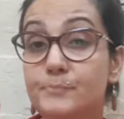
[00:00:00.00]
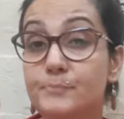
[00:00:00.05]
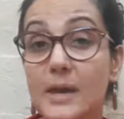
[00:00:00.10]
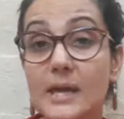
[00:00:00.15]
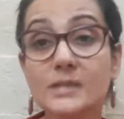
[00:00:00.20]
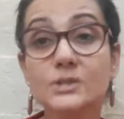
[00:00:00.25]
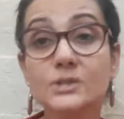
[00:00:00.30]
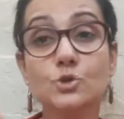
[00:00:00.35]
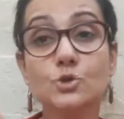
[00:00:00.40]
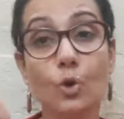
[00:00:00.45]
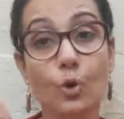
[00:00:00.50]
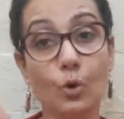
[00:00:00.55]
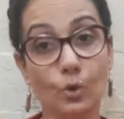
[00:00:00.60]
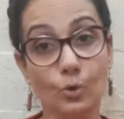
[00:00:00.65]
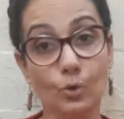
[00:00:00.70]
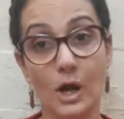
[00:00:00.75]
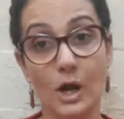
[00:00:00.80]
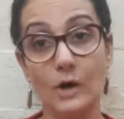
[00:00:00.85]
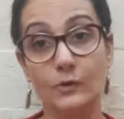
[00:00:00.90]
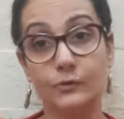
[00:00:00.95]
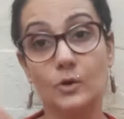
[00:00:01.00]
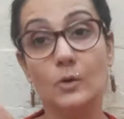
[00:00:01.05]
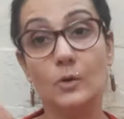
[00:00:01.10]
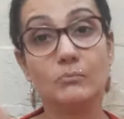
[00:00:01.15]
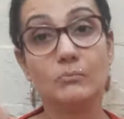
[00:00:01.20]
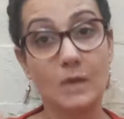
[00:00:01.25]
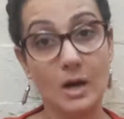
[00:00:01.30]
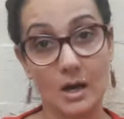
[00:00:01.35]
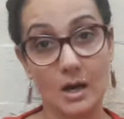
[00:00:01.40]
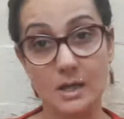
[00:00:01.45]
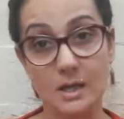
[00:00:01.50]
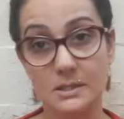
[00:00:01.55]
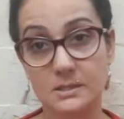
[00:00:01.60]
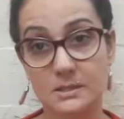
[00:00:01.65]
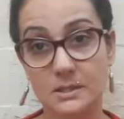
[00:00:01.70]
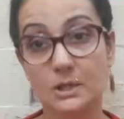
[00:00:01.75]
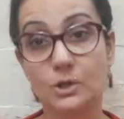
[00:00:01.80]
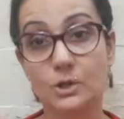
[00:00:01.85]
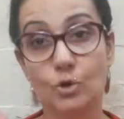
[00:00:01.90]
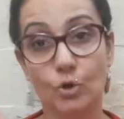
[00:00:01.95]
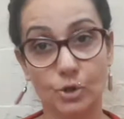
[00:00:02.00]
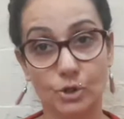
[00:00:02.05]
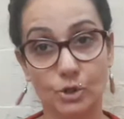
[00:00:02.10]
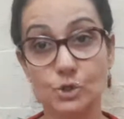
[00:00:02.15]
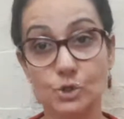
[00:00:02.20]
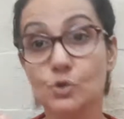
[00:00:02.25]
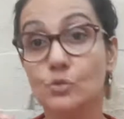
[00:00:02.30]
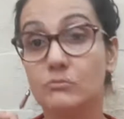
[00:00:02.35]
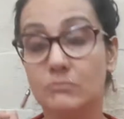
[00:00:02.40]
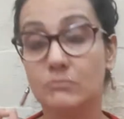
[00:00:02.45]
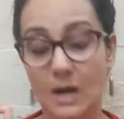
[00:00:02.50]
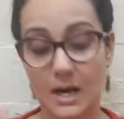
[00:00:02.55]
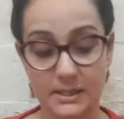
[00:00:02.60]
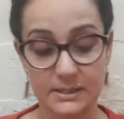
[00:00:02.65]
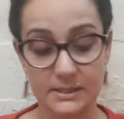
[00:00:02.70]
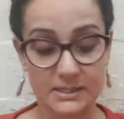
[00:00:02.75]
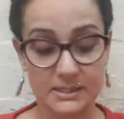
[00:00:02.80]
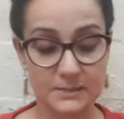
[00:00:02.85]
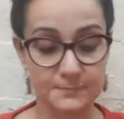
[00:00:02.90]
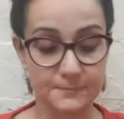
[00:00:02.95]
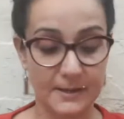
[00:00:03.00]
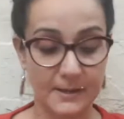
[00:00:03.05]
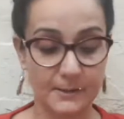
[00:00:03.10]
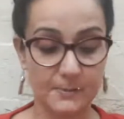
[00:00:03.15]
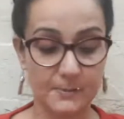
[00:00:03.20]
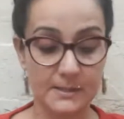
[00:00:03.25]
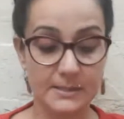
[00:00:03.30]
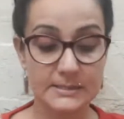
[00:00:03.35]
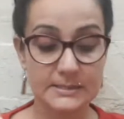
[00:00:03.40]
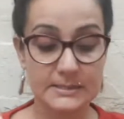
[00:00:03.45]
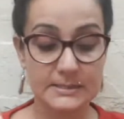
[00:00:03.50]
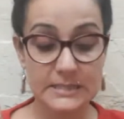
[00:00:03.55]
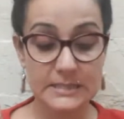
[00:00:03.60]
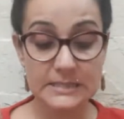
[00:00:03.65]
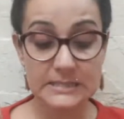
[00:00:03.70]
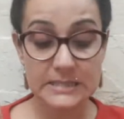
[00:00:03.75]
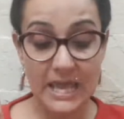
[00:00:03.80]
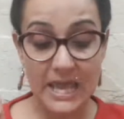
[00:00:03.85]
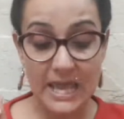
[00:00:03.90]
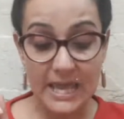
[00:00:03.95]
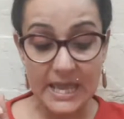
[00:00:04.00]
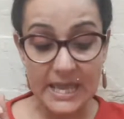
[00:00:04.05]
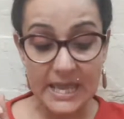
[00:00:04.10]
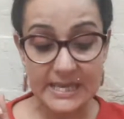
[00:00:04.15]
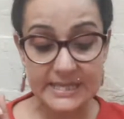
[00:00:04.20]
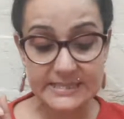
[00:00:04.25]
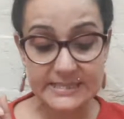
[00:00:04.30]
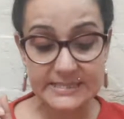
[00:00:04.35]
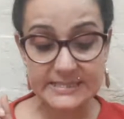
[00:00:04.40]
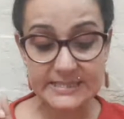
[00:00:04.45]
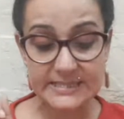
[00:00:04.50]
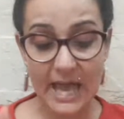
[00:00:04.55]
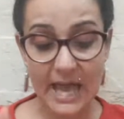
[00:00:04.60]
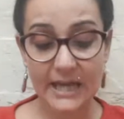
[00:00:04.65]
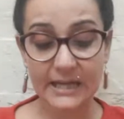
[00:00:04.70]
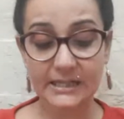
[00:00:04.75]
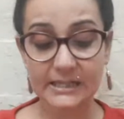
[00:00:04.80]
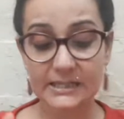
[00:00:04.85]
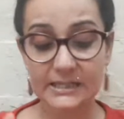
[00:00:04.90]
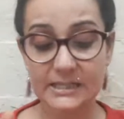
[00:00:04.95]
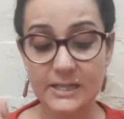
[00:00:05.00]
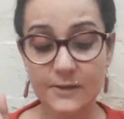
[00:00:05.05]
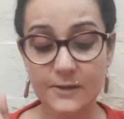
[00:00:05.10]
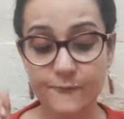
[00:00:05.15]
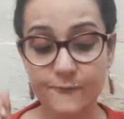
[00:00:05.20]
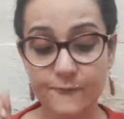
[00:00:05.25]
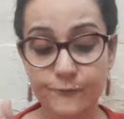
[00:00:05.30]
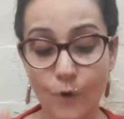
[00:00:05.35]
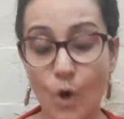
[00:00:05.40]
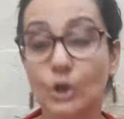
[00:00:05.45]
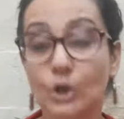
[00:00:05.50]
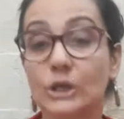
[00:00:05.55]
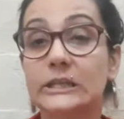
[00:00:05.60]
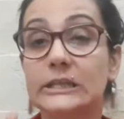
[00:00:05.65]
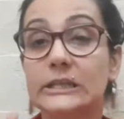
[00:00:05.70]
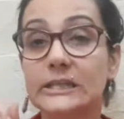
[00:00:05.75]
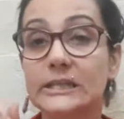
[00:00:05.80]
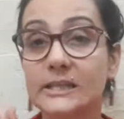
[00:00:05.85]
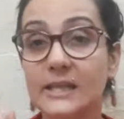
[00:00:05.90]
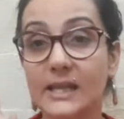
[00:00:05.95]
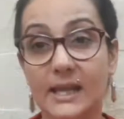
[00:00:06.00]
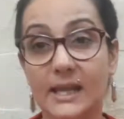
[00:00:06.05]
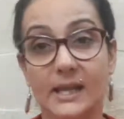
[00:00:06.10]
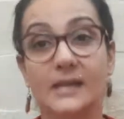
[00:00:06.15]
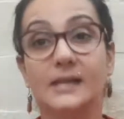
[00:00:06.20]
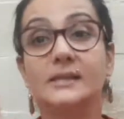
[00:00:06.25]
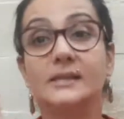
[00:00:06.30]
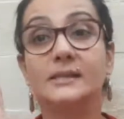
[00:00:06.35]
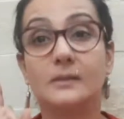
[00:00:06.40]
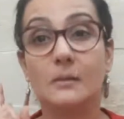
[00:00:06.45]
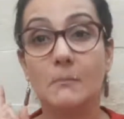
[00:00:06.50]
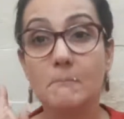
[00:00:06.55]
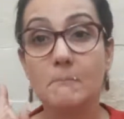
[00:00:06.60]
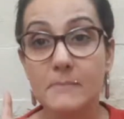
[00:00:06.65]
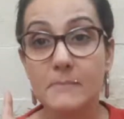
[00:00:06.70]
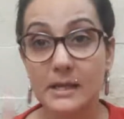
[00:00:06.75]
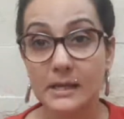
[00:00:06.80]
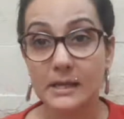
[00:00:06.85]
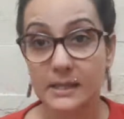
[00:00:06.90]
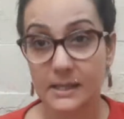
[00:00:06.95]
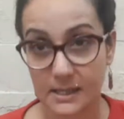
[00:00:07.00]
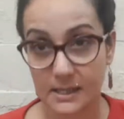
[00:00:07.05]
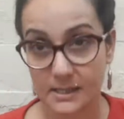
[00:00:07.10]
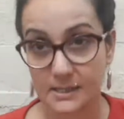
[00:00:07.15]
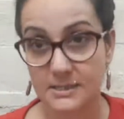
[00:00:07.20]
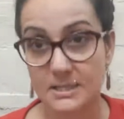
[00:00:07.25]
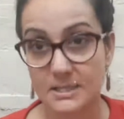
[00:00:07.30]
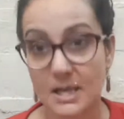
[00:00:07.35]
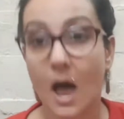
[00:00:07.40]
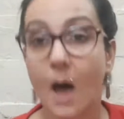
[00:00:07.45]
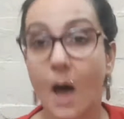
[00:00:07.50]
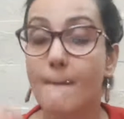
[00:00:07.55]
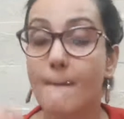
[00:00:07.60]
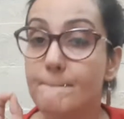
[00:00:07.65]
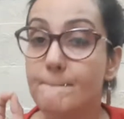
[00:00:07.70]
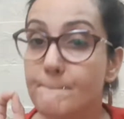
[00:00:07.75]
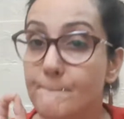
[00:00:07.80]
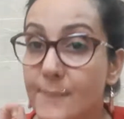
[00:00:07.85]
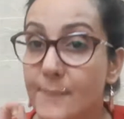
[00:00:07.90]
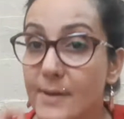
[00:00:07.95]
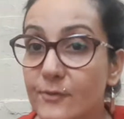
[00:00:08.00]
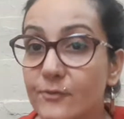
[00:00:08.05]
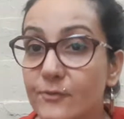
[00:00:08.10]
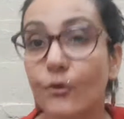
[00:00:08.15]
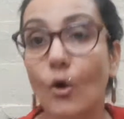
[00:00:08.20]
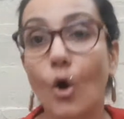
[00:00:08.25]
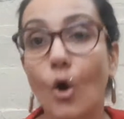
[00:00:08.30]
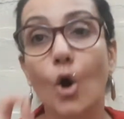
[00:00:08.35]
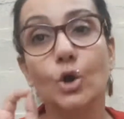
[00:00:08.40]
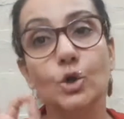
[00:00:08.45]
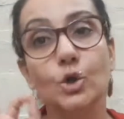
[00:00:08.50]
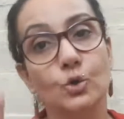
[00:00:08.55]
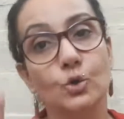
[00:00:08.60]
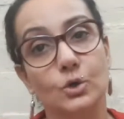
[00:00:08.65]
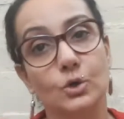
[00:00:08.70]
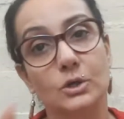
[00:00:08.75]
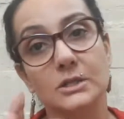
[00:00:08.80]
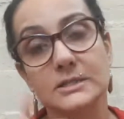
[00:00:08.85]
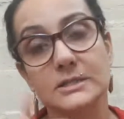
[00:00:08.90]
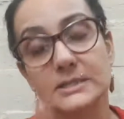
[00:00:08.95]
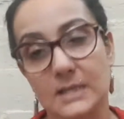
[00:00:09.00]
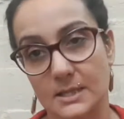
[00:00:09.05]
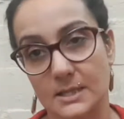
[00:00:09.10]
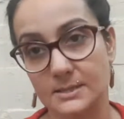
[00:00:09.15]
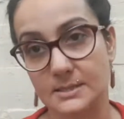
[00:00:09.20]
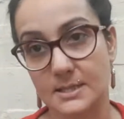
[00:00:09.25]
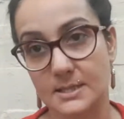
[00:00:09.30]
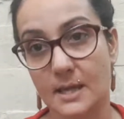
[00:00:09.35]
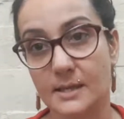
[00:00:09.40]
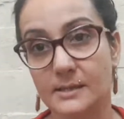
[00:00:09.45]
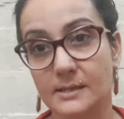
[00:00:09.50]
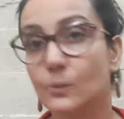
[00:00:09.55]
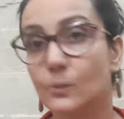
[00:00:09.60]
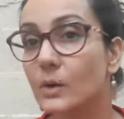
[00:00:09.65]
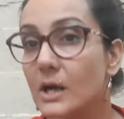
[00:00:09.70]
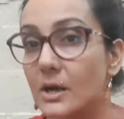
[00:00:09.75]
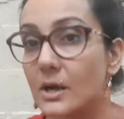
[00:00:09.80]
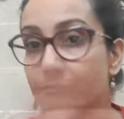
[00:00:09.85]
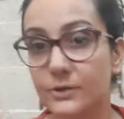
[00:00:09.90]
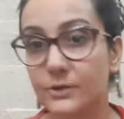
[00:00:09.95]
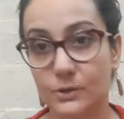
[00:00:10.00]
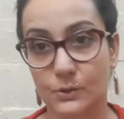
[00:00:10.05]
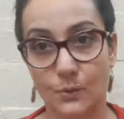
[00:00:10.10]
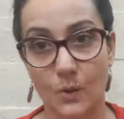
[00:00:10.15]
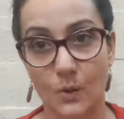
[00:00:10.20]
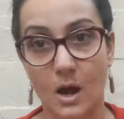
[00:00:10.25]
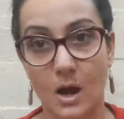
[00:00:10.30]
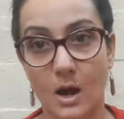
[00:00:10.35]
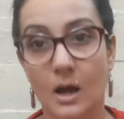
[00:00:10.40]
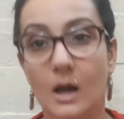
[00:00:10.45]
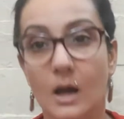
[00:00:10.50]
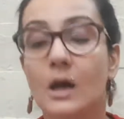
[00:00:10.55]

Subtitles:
best hora for Mars, according to my experiences, exactly 48 minutes before local sunset, wherever you are.